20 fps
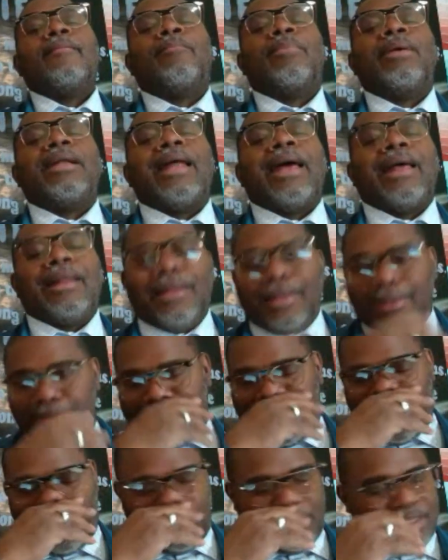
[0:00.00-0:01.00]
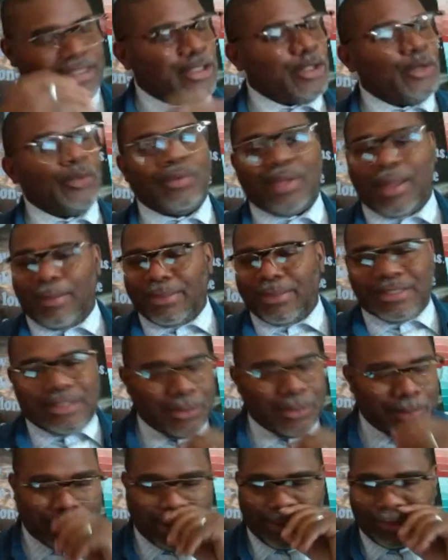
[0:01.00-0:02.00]
But eh, listen, I'm a student, I'm a
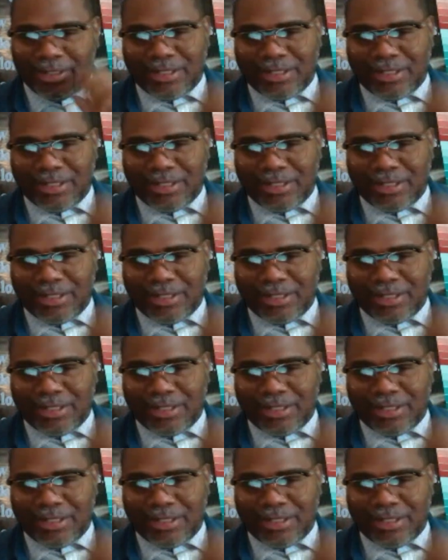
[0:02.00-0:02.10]
student, I'm a